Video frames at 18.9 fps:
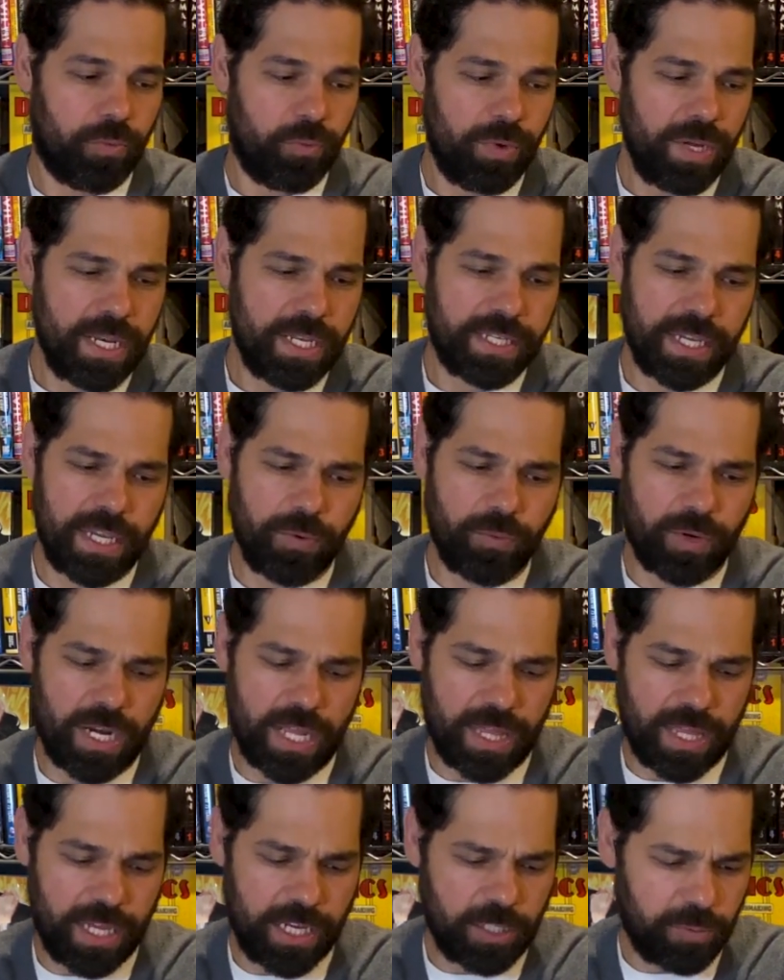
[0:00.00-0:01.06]
We did one
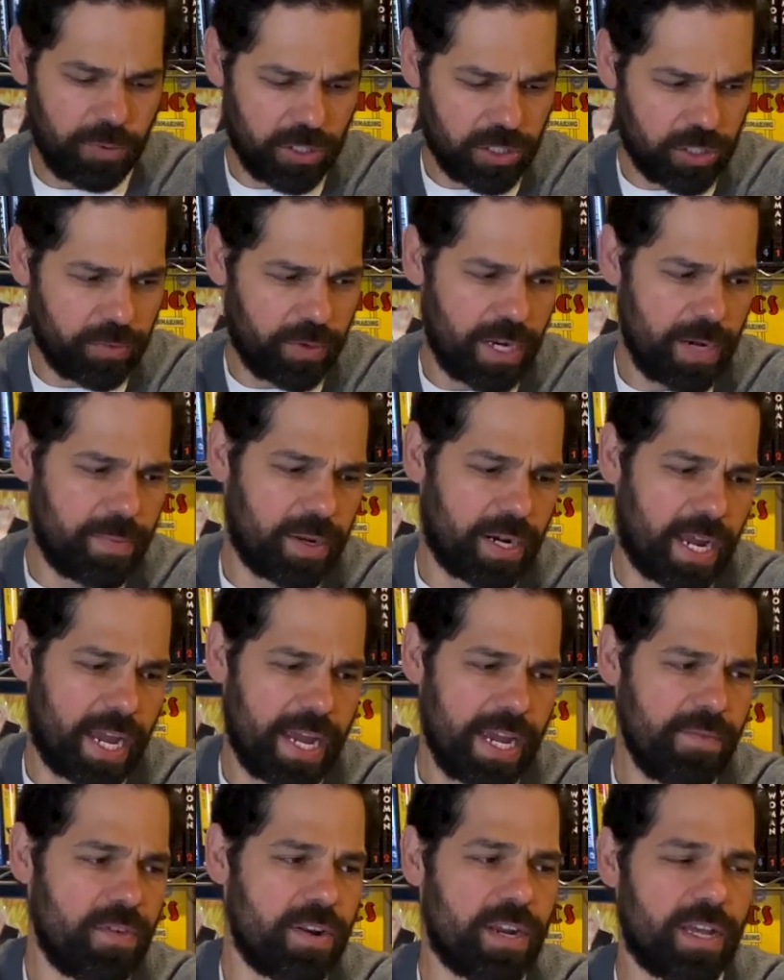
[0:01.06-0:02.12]
of these books already, but I
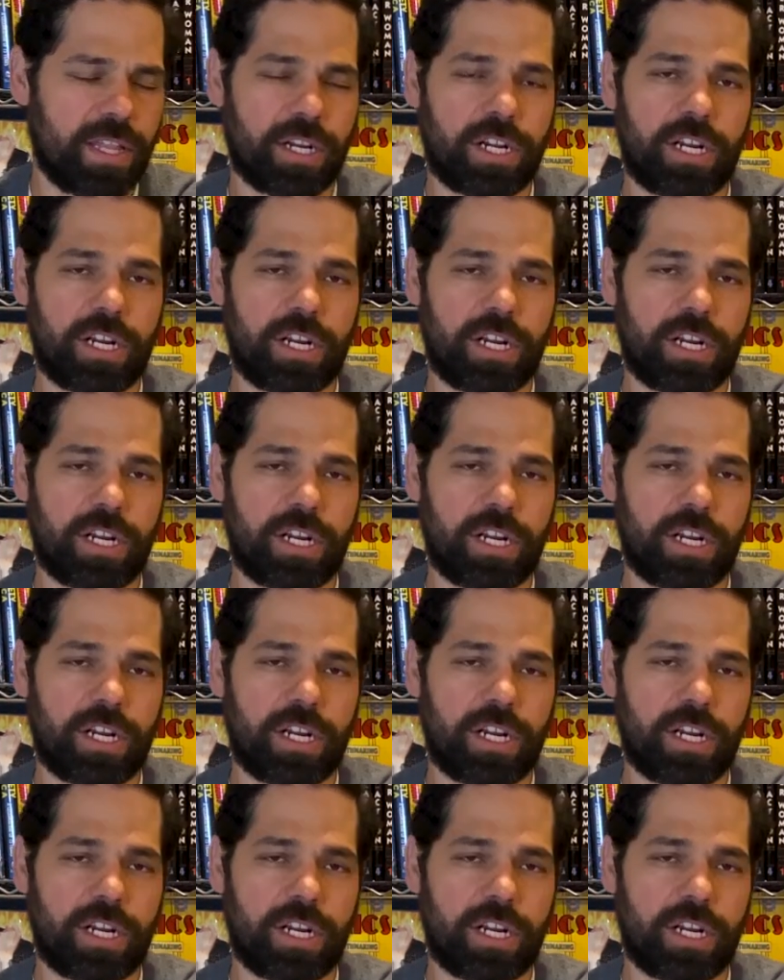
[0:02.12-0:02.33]
have another